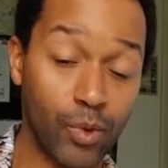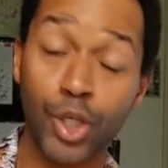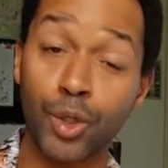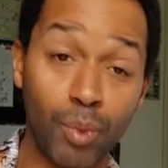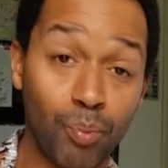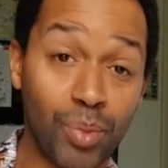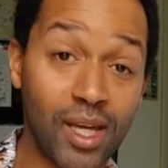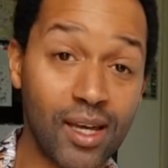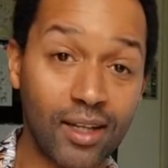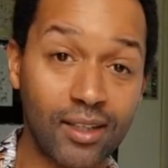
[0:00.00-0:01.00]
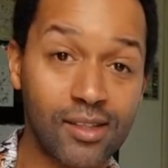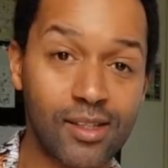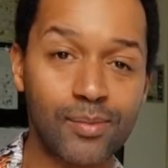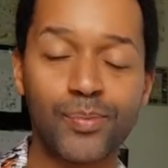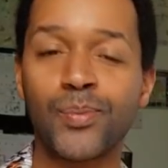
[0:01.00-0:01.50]
human
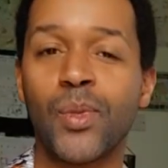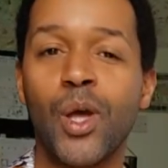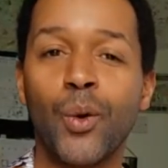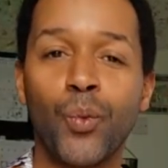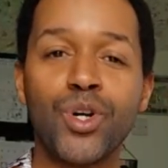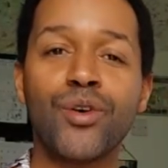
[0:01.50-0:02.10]
beings, we're